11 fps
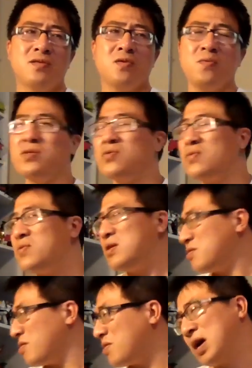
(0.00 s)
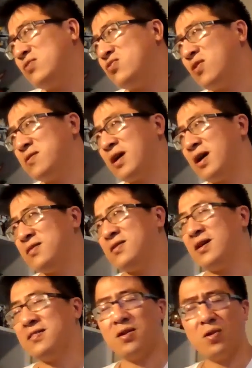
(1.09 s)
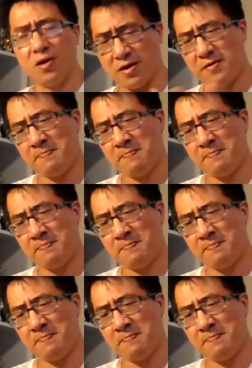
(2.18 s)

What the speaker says: Don't we do internal control tests? I said, look,